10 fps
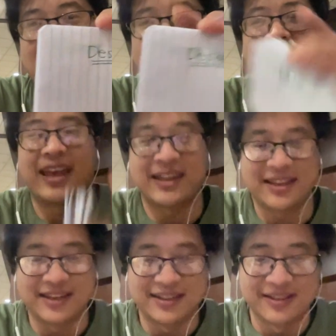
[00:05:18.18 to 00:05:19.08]

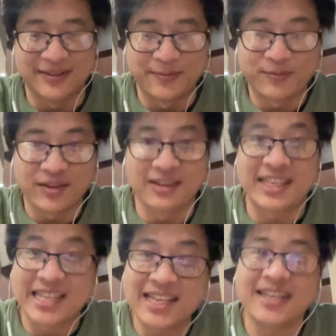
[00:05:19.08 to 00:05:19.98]
And the
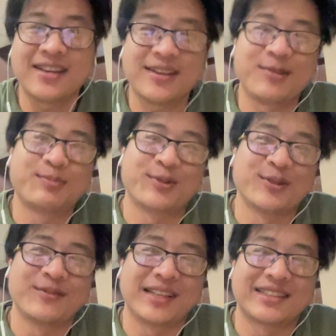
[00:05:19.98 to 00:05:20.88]
key to
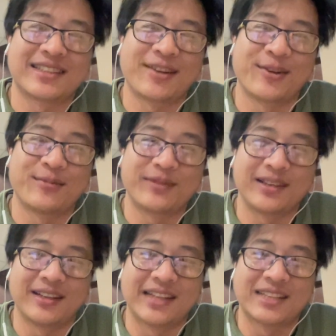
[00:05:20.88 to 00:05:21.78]
prove
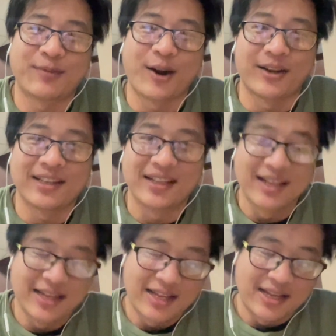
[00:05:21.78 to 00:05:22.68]
this part,
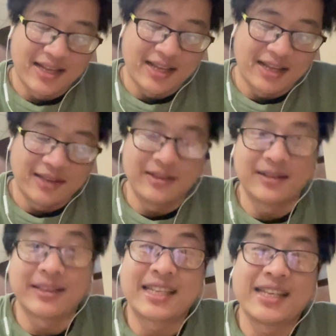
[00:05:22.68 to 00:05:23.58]

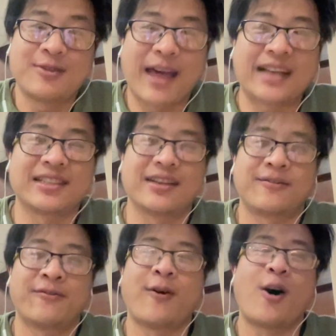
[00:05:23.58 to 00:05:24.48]
the key to actually
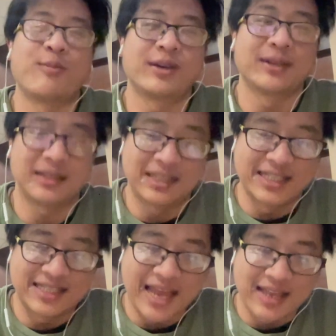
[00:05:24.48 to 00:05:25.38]
form a
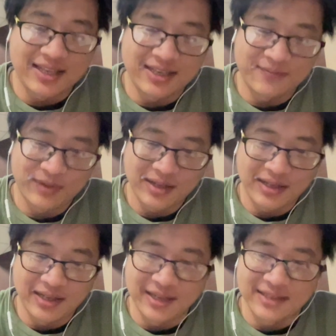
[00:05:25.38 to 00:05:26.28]
descent
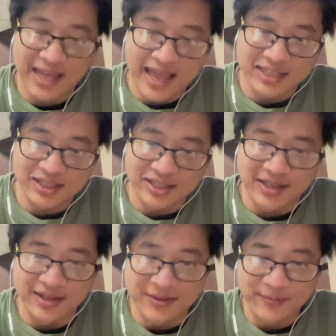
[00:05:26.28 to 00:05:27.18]
is
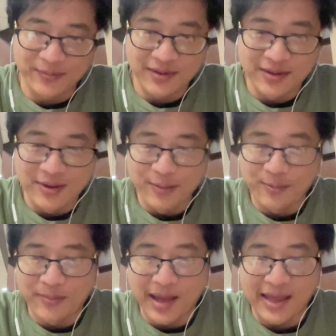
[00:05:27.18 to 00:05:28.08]
actually
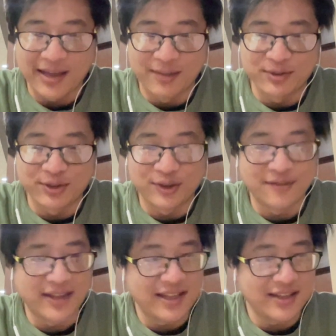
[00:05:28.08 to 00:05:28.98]
by
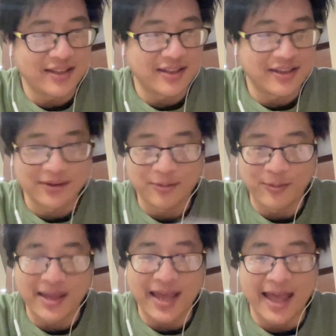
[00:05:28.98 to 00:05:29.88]
observing
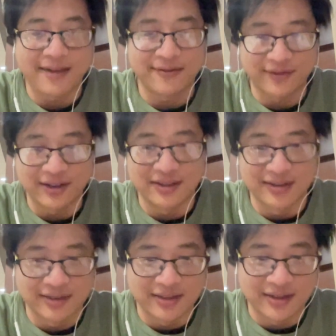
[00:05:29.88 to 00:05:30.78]
we have a